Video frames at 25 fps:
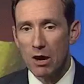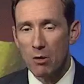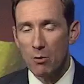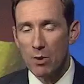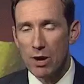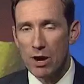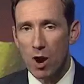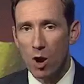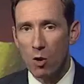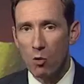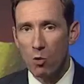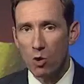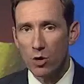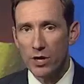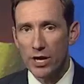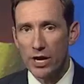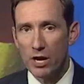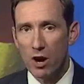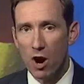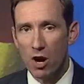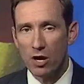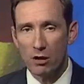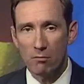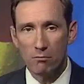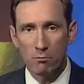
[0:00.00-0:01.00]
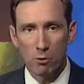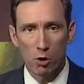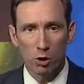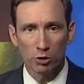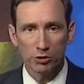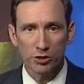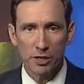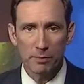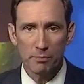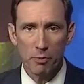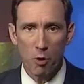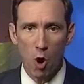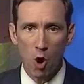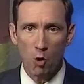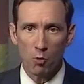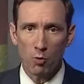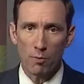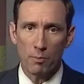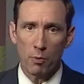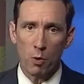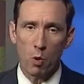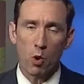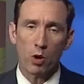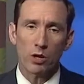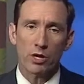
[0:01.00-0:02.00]
We are working on a multi part
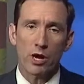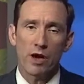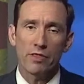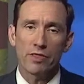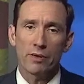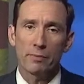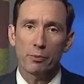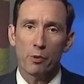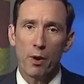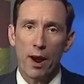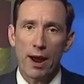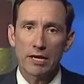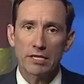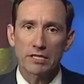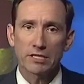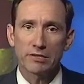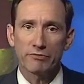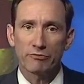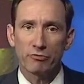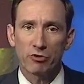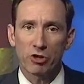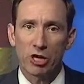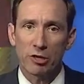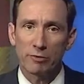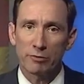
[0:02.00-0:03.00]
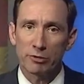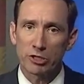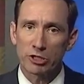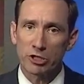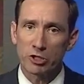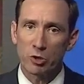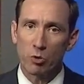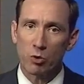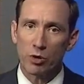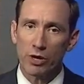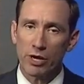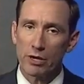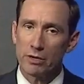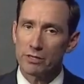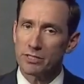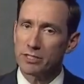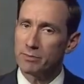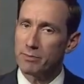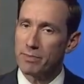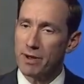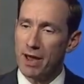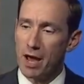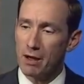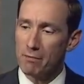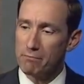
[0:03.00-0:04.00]
report on the price of freedom. The story is
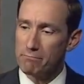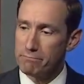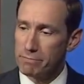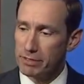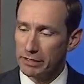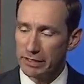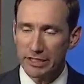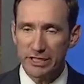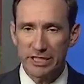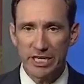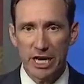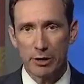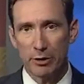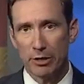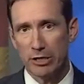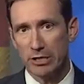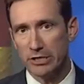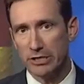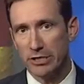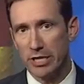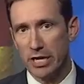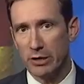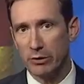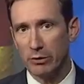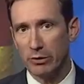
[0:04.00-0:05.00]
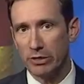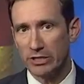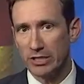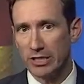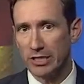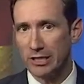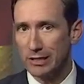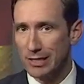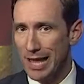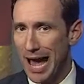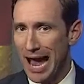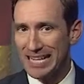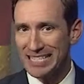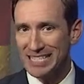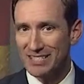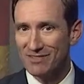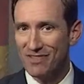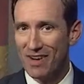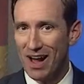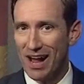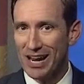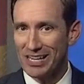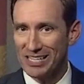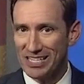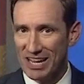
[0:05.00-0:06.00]
about military secrets,
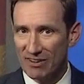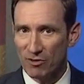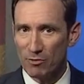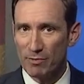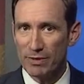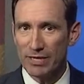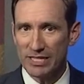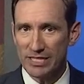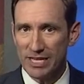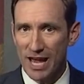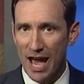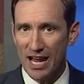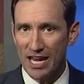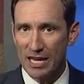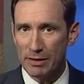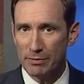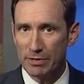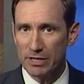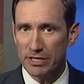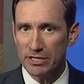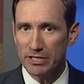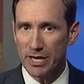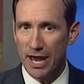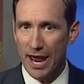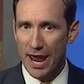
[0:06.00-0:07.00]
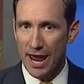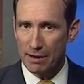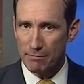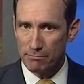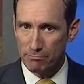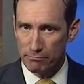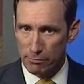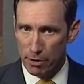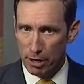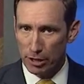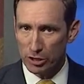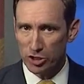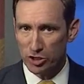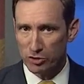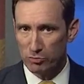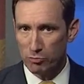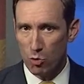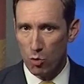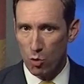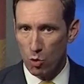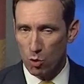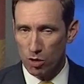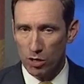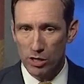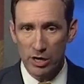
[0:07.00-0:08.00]
classified government documents, and much
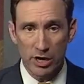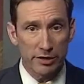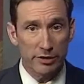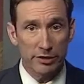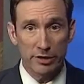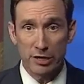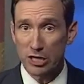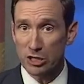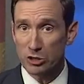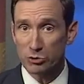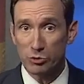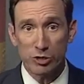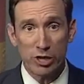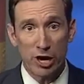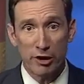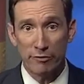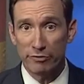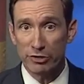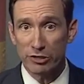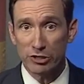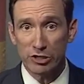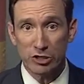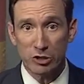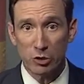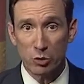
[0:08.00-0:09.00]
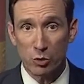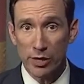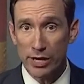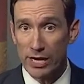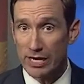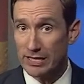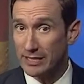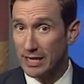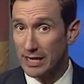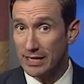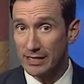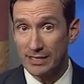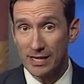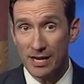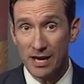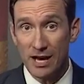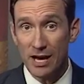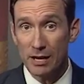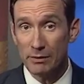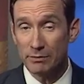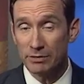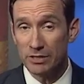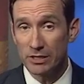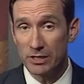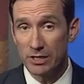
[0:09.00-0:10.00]
more. The history of this story is at
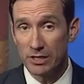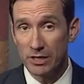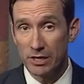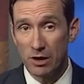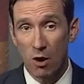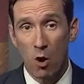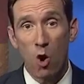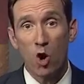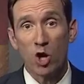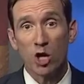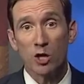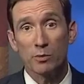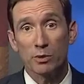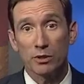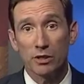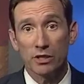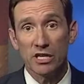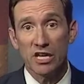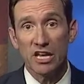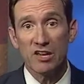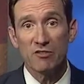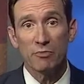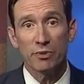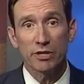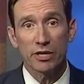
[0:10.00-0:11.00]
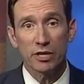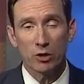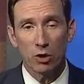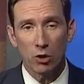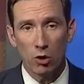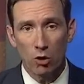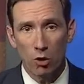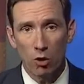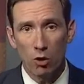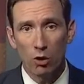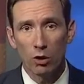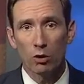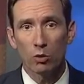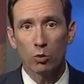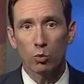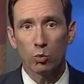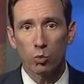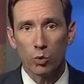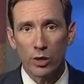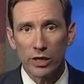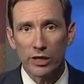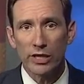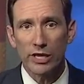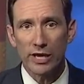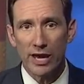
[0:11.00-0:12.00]
times hard to believe, but it all
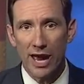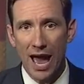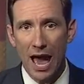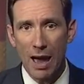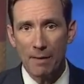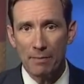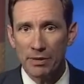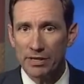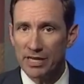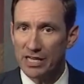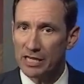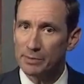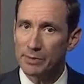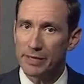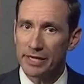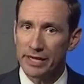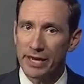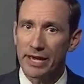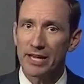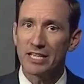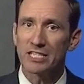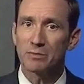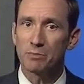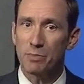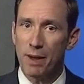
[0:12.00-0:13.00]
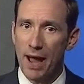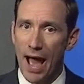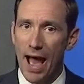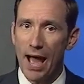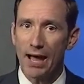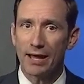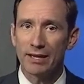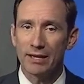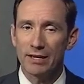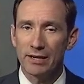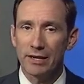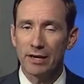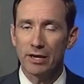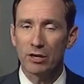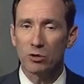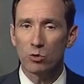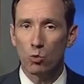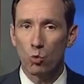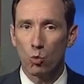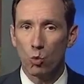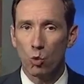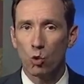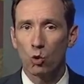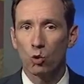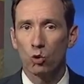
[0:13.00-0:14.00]
really happened, and it begins back
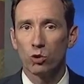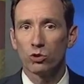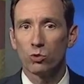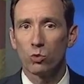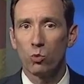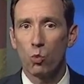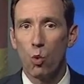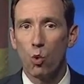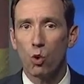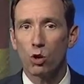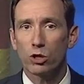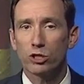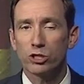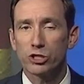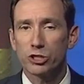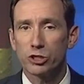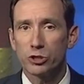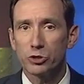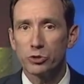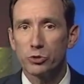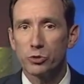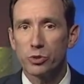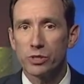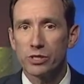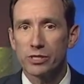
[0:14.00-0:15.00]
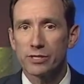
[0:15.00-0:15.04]
in World War II